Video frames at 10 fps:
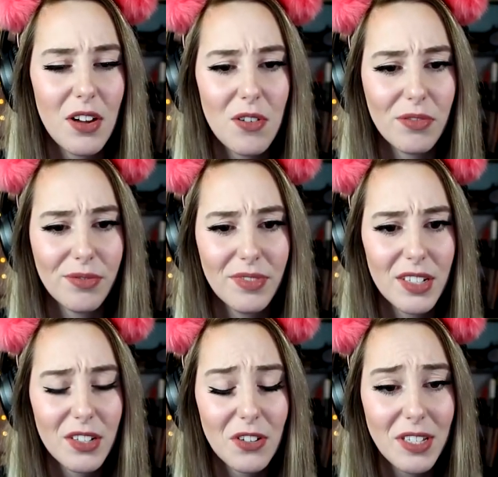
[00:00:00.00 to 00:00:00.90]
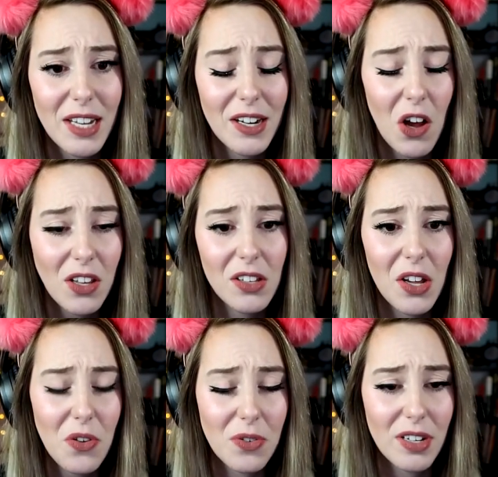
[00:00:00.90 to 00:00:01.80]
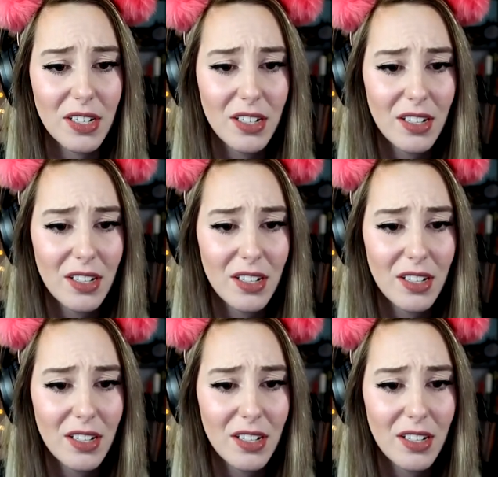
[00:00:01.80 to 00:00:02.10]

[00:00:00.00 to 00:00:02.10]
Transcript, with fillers: Oh, this girl's sitting all alone.